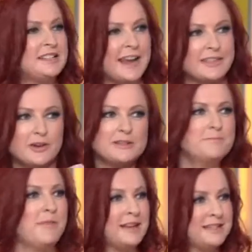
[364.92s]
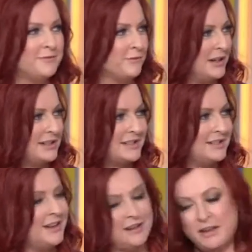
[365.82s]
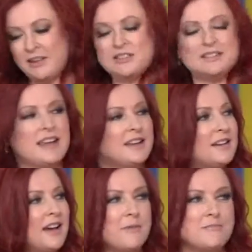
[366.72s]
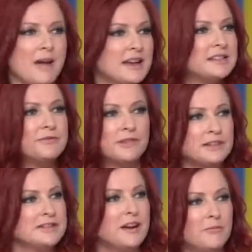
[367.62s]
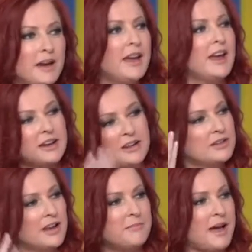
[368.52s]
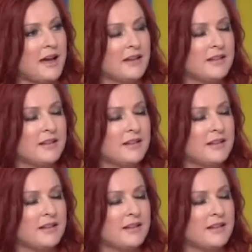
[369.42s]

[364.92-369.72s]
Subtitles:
to take those massive risks, he'll just take another massive risk somewhere and he could come back.